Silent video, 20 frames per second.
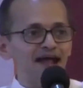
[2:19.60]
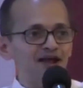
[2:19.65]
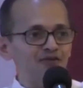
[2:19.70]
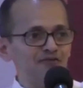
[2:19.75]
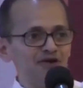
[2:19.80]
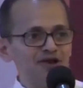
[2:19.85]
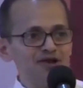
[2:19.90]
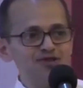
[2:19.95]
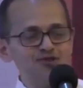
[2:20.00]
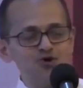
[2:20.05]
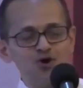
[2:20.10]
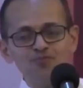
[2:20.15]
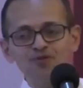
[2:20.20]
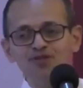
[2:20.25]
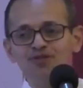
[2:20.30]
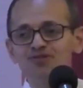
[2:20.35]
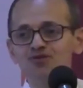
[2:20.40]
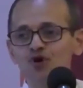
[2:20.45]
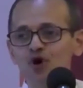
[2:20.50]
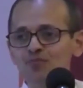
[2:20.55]
and when
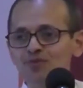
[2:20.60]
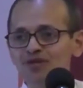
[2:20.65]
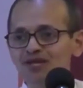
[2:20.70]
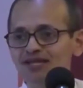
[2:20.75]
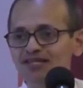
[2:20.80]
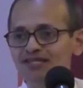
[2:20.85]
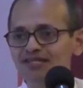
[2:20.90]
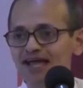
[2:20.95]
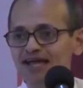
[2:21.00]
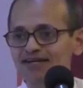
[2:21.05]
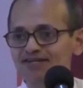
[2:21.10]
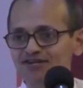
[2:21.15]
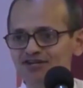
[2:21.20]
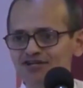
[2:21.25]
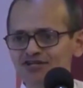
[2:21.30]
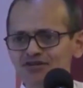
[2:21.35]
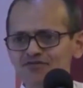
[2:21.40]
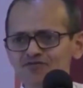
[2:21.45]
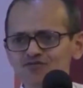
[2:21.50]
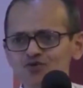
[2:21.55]
Swami saw me in that
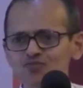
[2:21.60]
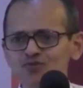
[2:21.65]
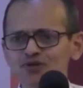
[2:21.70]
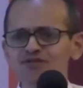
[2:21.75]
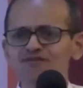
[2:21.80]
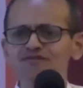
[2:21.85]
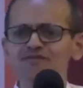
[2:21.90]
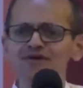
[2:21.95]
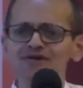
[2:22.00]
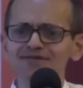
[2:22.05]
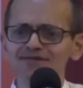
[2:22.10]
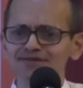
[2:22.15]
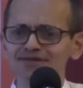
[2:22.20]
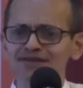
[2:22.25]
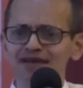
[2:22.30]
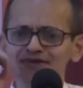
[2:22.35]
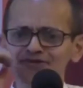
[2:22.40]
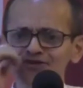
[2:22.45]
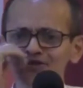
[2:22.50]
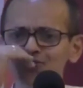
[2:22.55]
interview room, his first
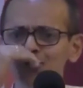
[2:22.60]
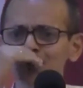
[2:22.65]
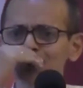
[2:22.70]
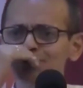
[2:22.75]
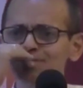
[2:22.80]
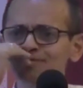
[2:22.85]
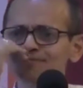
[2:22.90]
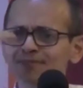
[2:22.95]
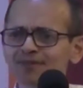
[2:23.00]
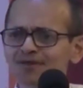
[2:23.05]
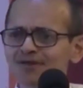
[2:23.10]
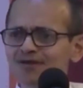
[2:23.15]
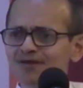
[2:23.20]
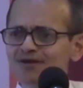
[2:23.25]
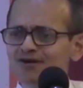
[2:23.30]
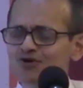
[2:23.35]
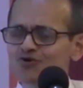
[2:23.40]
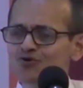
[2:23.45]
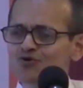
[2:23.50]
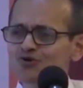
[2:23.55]
reaction was,
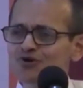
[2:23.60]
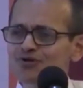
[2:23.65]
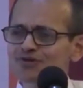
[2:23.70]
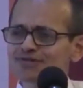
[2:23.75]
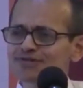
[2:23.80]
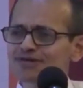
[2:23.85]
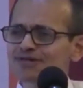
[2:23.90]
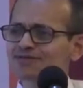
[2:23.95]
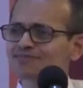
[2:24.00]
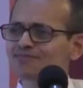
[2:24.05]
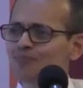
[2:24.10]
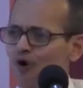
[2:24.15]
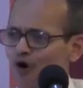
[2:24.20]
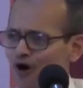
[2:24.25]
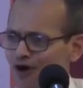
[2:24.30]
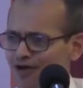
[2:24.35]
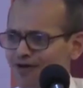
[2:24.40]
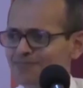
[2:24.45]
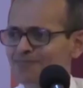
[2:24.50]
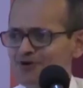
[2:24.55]
who is this
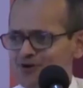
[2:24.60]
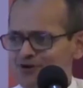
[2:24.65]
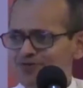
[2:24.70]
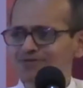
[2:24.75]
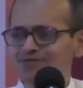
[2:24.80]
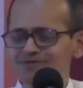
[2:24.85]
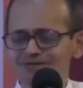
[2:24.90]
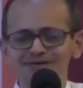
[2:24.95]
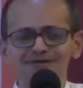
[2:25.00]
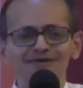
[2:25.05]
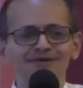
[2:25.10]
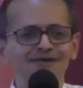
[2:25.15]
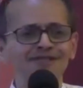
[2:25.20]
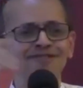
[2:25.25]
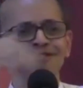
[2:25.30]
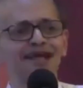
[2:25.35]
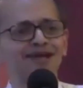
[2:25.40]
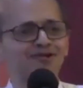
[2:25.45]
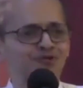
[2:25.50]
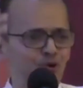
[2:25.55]
boy? Because
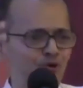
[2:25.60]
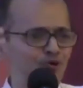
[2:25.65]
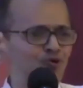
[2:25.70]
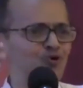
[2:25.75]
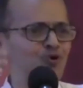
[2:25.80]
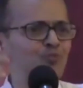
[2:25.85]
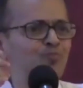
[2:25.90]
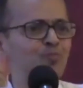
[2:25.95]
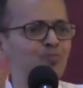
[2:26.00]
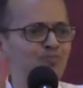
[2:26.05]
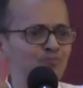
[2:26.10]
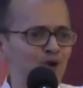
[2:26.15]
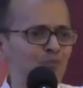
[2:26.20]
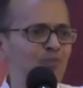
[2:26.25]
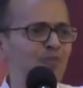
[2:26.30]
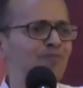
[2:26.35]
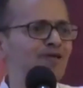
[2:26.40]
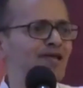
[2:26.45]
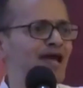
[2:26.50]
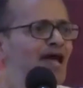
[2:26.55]
in that whole group,
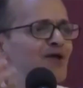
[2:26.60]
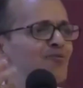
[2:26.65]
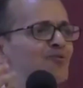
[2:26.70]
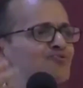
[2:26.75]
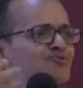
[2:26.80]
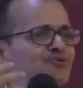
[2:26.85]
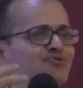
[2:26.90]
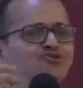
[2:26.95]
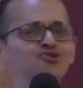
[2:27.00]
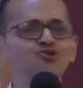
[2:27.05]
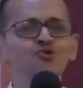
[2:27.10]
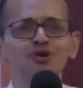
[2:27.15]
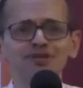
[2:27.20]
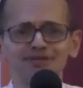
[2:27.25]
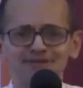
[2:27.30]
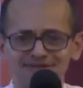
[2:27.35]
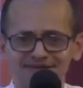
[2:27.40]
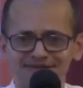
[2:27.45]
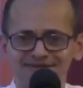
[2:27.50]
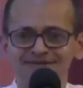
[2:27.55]
probably I was the
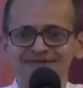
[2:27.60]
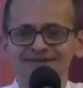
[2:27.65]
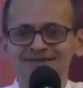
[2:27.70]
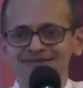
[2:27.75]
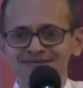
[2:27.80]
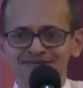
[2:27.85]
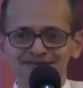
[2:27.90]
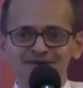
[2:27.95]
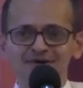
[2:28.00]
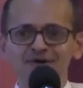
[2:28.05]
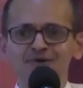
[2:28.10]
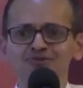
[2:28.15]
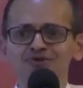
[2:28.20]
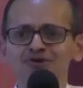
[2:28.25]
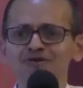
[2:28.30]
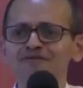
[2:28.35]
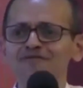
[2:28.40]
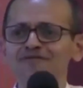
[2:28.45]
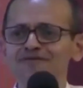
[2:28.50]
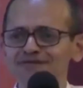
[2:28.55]
newest
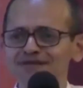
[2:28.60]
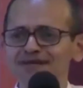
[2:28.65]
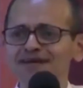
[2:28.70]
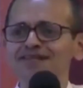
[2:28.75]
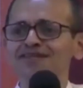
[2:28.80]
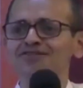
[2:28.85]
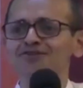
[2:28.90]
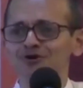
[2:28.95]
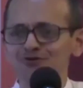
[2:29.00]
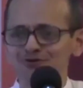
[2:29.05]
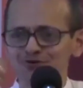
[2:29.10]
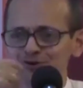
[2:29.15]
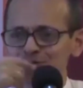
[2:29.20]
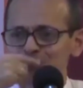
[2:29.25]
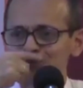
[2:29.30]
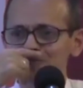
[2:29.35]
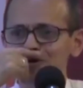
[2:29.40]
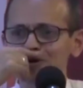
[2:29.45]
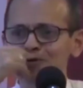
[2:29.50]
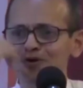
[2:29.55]
sort of physically not
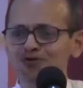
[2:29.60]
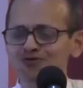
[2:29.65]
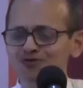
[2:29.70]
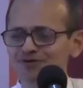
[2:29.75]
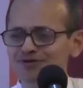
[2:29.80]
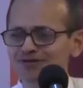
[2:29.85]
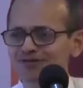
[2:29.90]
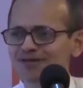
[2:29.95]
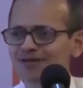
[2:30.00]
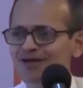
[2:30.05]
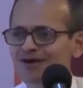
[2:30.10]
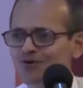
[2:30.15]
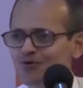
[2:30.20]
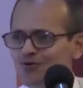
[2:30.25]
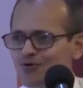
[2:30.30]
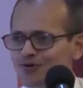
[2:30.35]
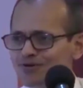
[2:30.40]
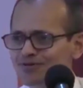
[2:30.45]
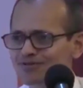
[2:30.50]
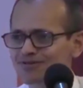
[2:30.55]
known to Bhagwan. So he,
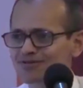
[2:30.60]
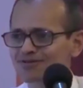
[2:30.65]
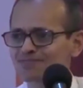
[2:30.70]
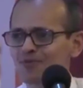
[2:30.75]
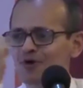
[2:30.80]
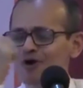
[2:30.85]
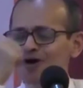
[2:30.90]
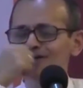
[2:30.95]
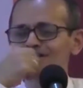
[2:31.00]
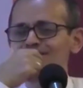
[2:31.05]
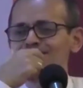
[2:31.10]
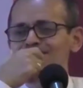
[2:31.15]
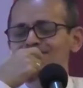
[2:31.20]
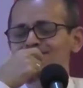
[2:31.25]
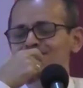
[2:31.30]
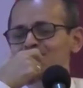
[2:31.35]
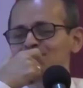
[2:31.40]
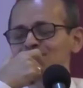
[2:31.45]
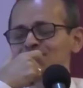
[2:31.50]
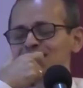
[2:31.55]
who is this boy? He,
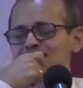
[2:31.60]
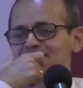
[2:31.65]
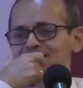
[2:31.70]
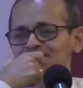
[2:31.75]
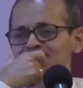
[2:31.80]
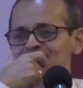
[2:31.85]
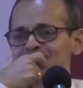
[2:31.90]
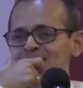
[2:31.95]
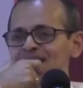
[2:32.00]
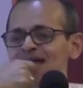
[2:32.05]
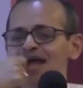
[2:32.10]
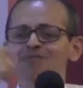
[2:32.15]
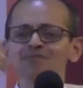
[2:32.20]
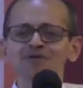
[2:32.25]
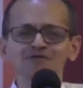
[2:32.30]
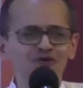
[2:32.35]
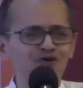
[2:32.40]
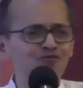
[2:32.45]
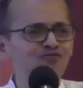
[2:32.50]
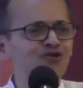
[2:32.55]
Swami asked.
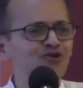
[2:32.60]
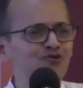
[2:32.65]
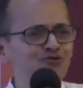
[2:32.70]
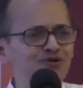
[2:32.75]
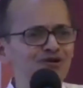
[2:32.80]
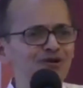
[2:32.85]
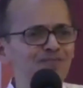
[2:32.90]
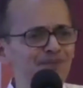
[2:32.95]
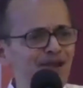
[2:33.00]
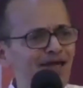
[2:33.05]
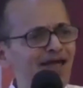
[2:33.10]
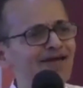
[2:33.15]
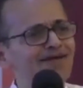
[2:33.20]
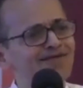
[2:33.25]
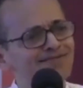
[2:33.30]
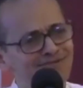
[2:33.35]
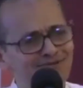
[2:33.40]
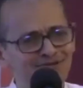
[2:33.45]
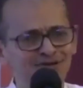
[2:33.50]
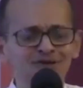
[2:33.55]
And before we could
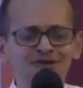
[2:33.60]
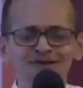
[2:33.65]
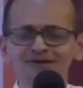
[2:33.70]
reply,